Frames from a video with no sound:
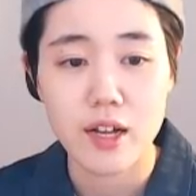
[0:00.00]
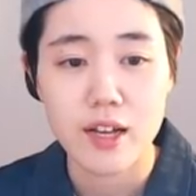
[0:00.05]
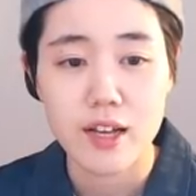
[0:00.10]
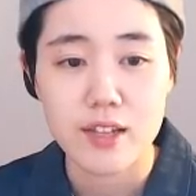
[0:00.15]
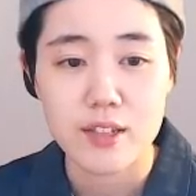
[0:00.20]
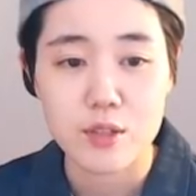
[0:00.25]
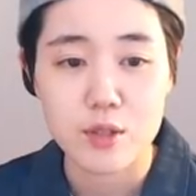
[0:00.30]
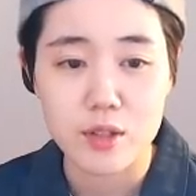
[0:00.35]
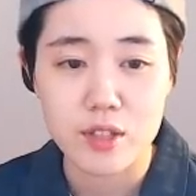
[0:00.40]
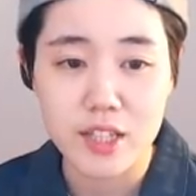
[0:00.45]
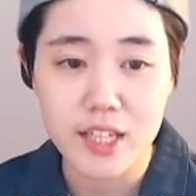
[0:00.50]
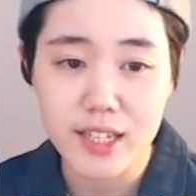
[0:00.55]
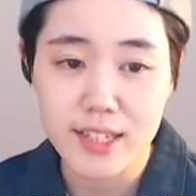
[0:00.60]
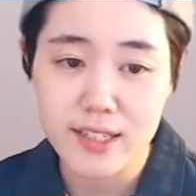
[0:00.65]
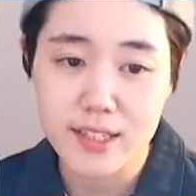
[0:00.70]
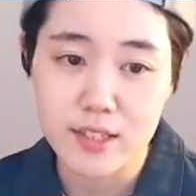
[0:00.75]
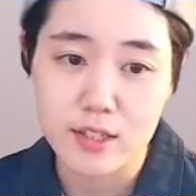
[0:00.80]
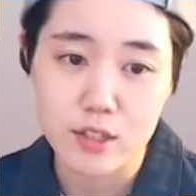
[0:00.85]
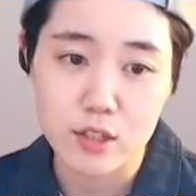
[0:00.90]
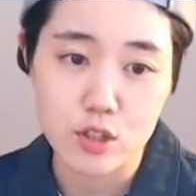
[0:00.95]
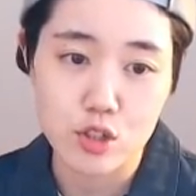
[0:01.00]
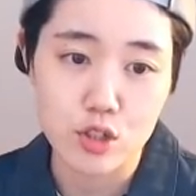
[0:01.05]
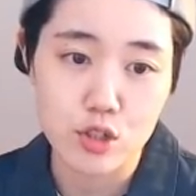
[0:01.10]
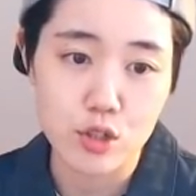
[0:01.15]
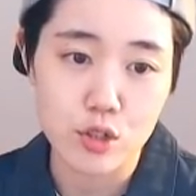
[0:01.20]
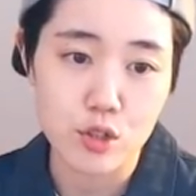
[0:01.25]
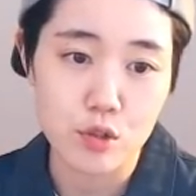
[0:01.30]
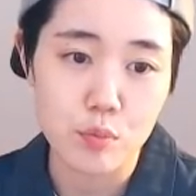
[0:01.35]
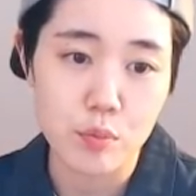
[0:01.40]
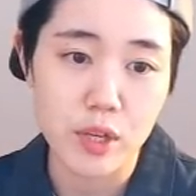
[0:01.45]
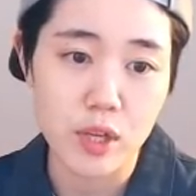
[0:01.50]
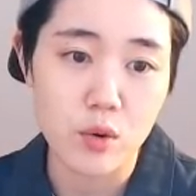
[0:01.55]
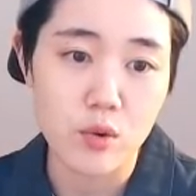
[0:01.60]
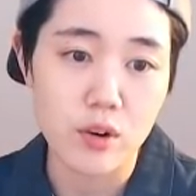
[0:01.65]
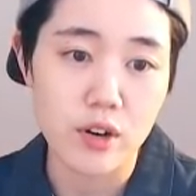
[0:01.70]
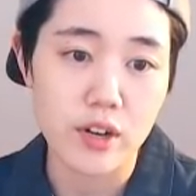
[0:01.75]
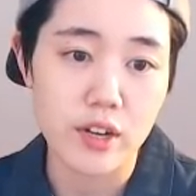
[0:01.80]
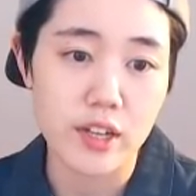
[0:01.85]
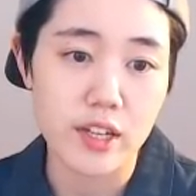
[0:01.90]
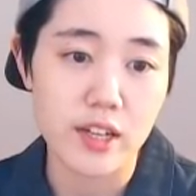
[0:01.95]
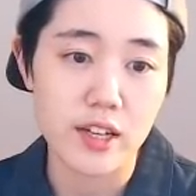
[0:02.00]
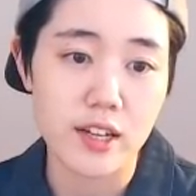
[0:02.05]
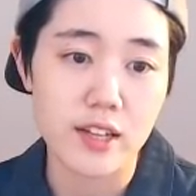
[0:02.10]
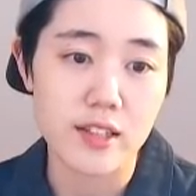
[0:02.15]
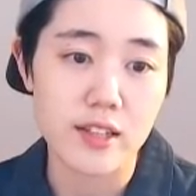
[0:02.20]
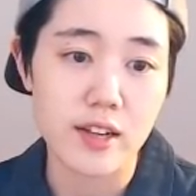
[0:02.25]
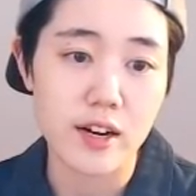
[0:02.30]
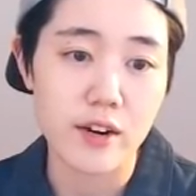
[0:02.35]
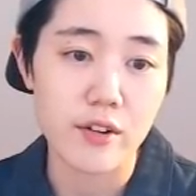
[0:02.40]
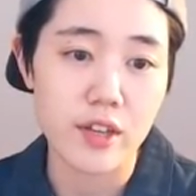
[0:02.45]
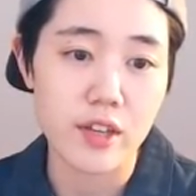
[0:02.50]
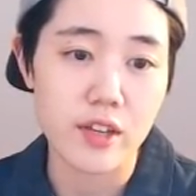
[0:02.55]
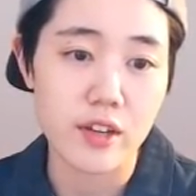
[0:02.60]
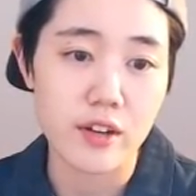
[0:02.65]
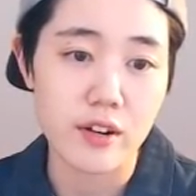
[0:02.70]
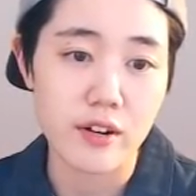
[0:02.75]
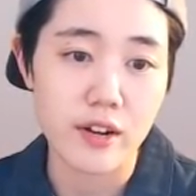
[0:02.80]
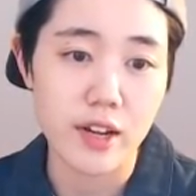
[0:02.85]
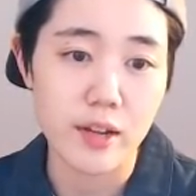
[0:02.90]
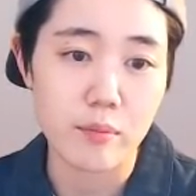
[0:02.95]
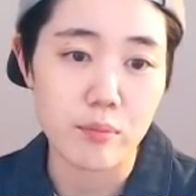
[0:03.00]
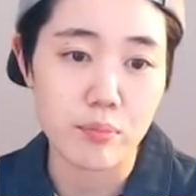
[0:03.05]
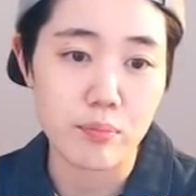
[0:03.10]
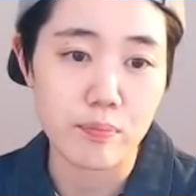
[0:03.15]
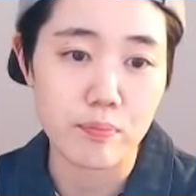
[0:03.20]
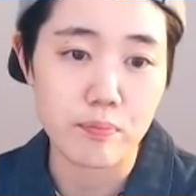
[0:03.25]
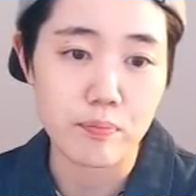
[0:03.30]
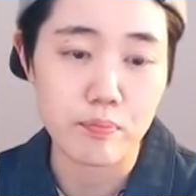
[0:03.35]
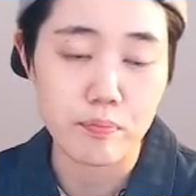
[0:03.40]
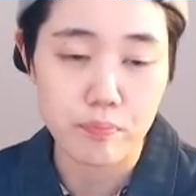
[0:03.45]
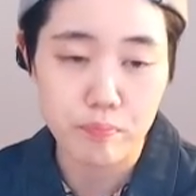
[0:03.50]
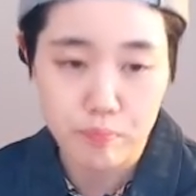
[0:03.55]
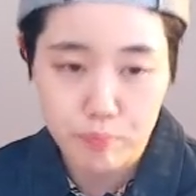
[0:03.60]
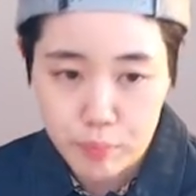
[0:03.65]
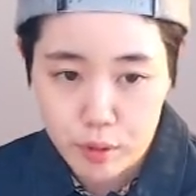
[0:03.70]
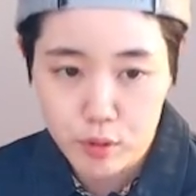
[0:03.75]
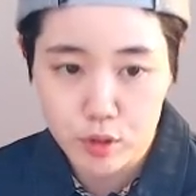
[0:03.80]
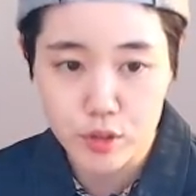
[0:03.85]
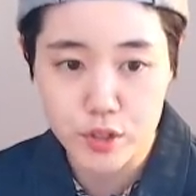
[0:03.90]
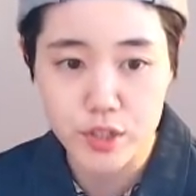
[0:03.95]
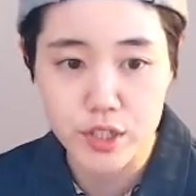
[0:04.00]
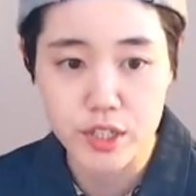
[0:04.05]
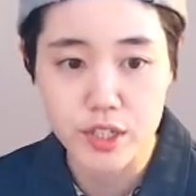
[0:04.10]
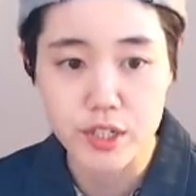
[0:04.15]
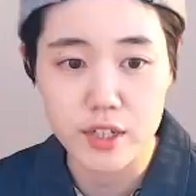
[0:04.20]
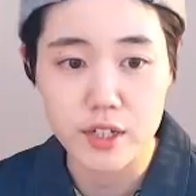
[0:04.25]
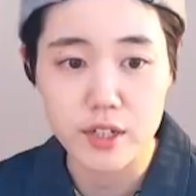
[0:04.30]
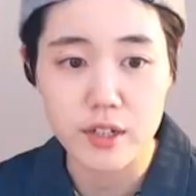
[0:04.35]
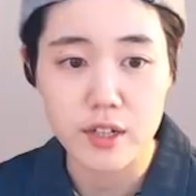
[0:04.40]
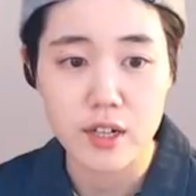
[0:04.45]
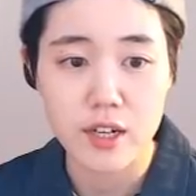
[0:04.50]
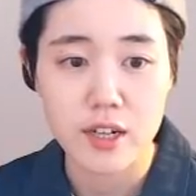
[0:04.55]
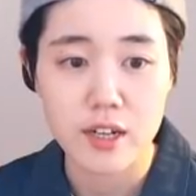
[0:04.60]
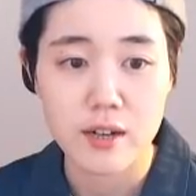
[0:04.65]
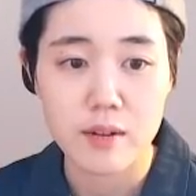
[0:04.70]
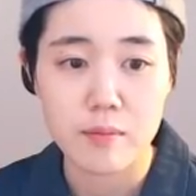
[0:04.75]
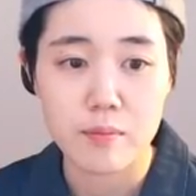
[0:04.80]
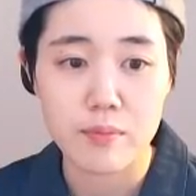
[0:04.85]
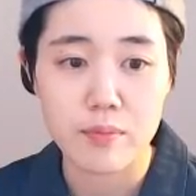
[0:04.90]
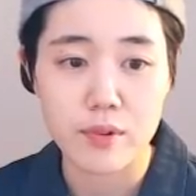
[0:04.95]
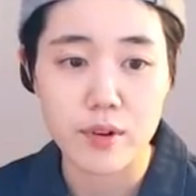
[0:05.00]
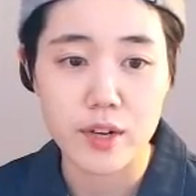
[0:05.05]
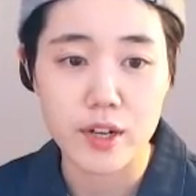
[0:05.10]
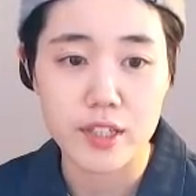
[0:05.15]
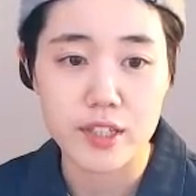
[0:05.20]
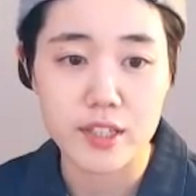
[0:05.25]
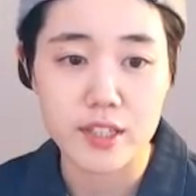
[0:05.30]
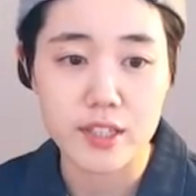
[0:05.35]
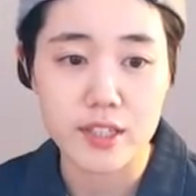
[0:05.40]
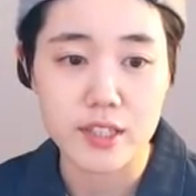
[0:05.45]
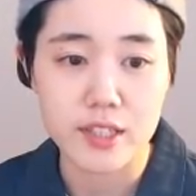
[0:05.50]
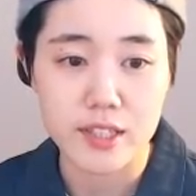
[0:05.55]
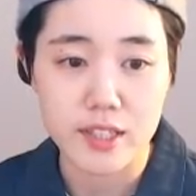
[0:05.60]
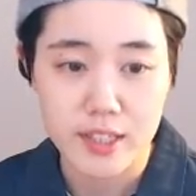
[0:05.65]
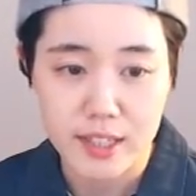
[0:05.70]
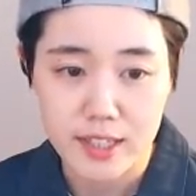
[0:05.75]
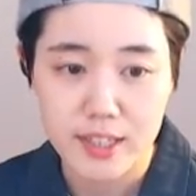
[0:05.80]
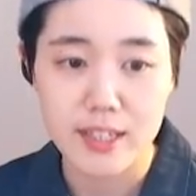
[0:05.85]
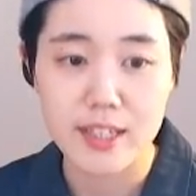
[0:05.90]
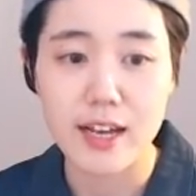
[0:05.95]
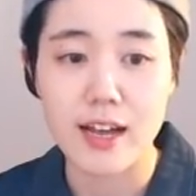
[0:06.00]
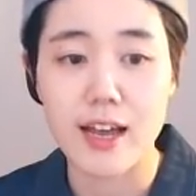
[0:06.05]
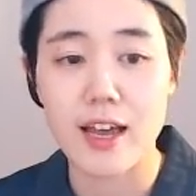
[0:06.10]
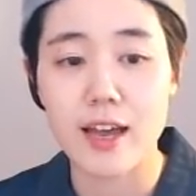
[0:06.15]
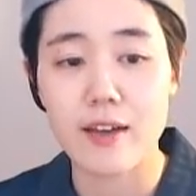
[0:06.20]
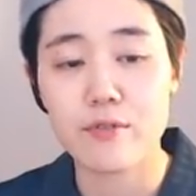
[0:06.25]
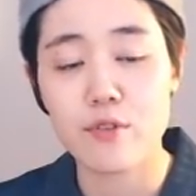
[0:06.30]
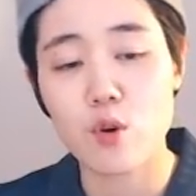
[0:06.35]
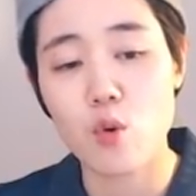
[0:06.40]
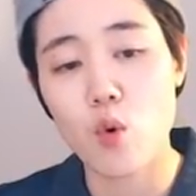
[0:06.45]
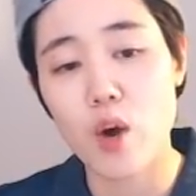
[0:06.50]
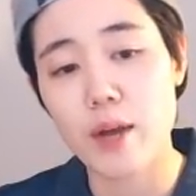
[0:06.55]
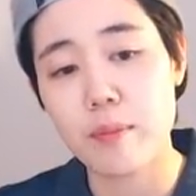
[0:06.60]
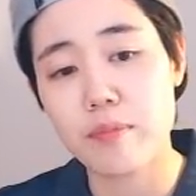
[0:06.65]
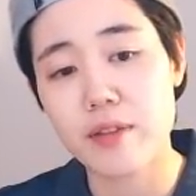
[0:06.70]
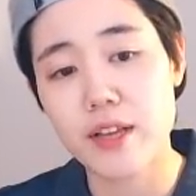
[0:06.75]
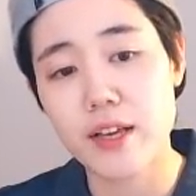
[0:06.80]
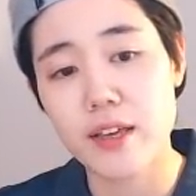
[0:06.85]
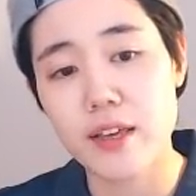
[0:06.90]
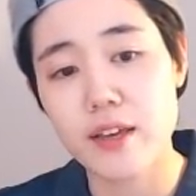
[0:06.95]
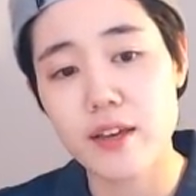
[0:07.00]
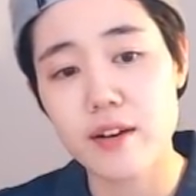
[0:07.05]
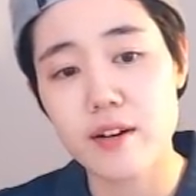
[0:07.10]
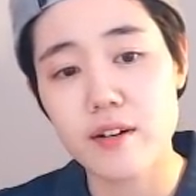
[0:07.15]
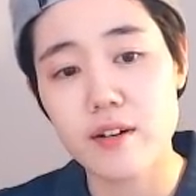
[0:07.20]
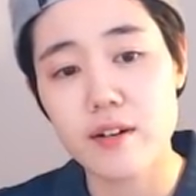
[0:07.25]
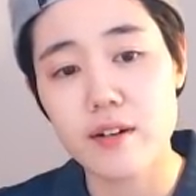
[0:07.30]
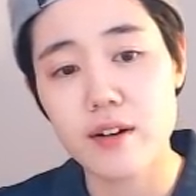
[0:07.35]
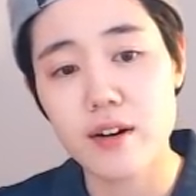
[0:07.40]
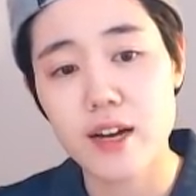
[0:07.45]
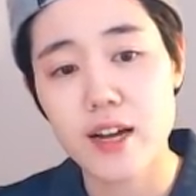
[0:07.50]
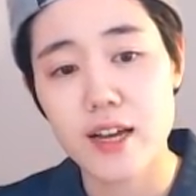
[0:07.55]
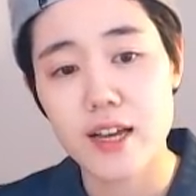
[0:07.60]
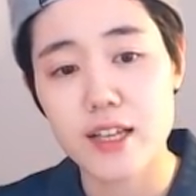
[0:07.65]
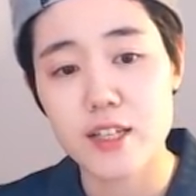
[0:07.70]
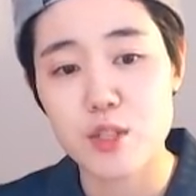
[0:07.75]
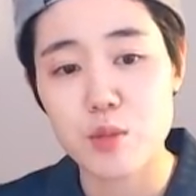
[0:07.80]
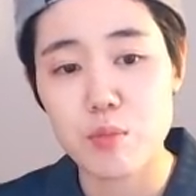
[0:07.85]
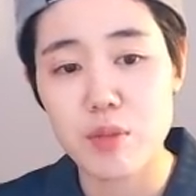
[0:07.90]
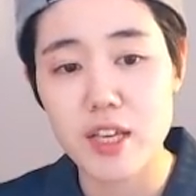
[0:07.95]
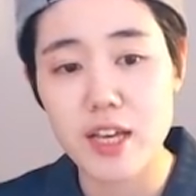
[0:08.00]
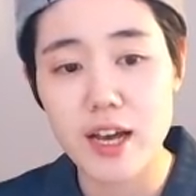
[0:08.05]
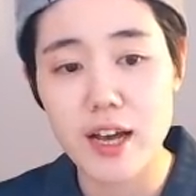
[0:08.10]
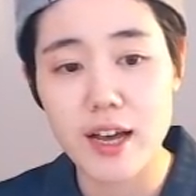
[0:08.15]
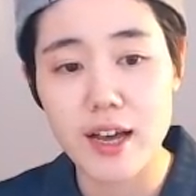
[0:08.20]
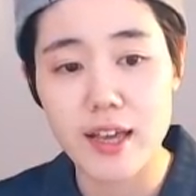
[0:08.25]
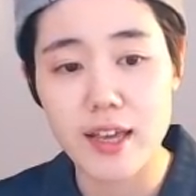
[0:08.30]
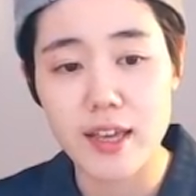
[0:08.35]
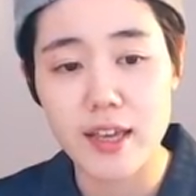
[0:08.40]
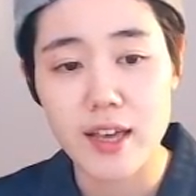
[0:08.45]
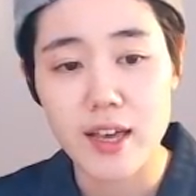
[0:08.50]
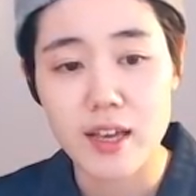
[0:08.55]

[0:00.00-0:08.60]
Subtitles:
So this should be working Atari here and push here, but yeah, after white play here, it's Miai.